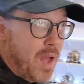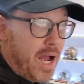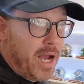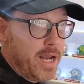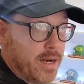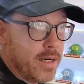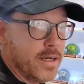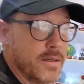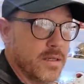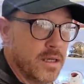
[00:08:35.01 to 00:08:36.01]

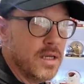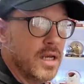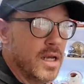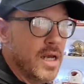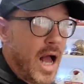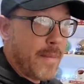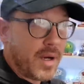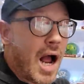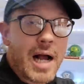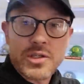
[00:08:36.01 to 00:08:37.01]
I'm
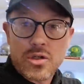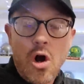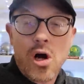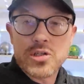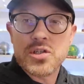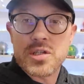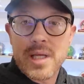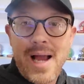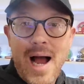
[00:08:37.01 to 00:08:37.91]
cautiously